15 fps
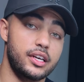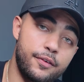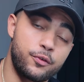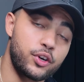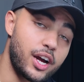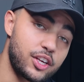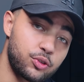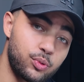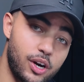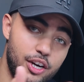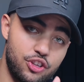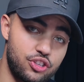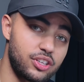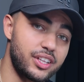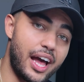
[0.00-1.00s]
If you guys
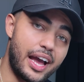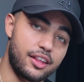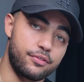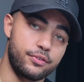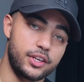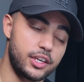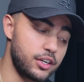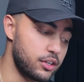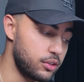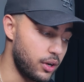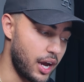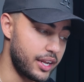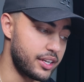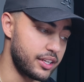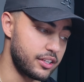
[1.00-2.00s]
watched the last video
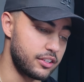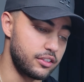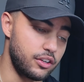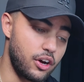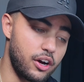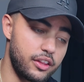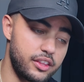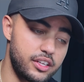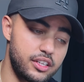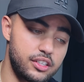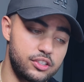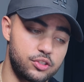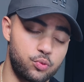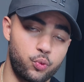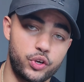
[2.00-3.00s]
I did on these,